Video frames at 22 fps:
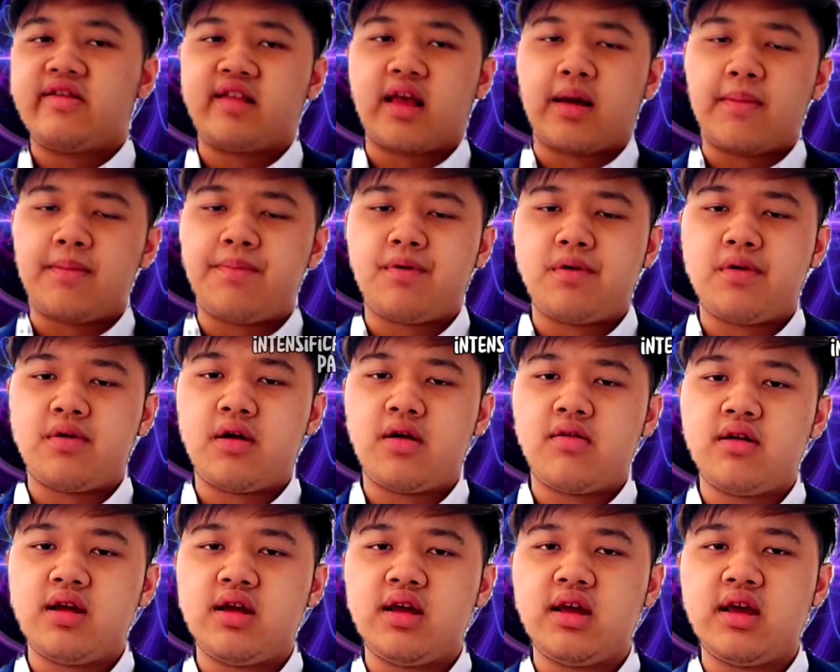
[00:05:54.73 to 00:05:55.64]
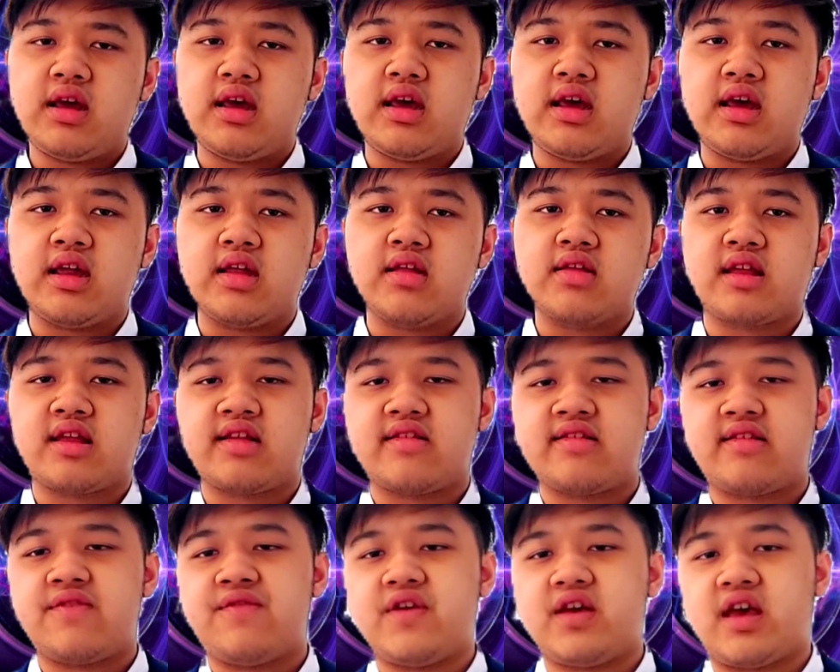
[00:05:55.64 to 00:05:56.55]
temporary
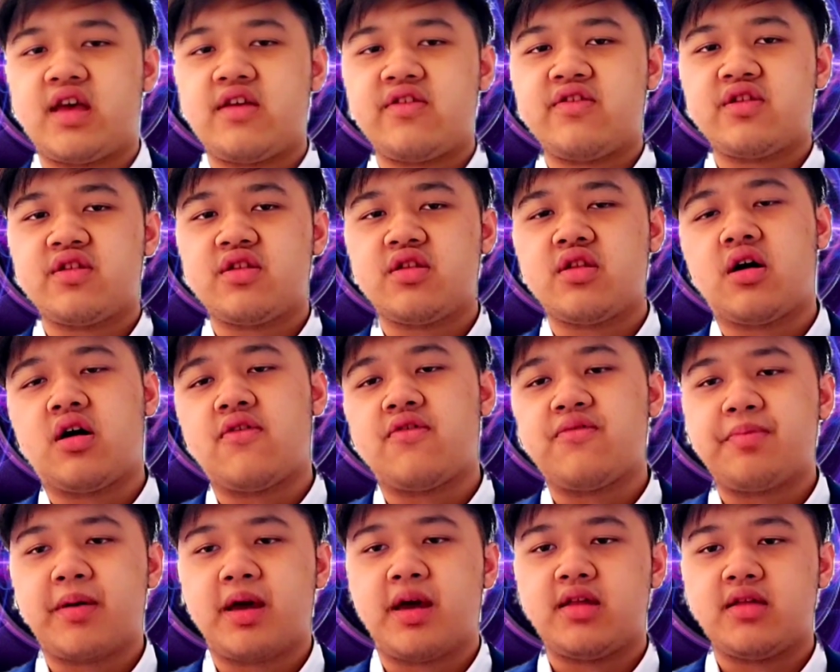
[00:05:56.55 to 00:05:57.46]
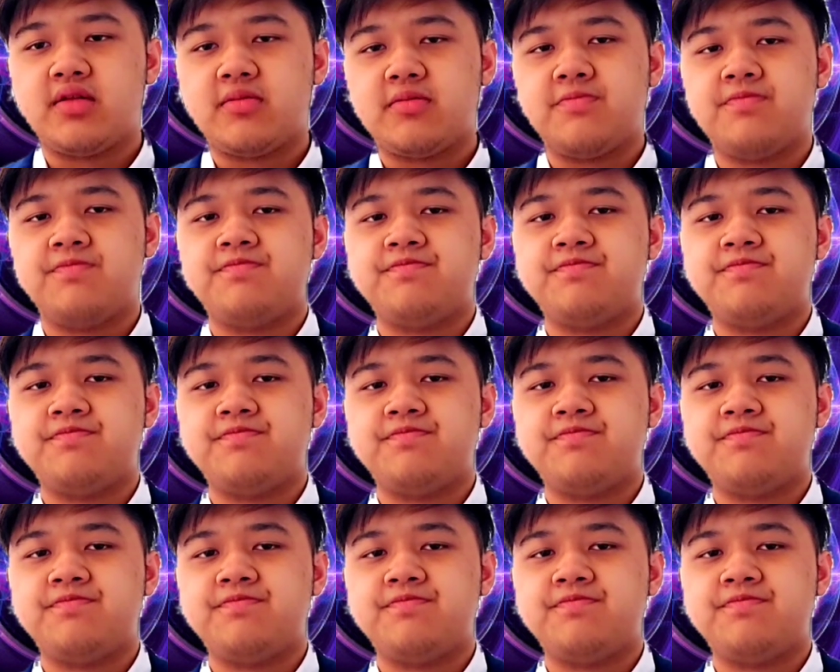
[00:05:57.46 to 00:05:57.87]
intensification of pain.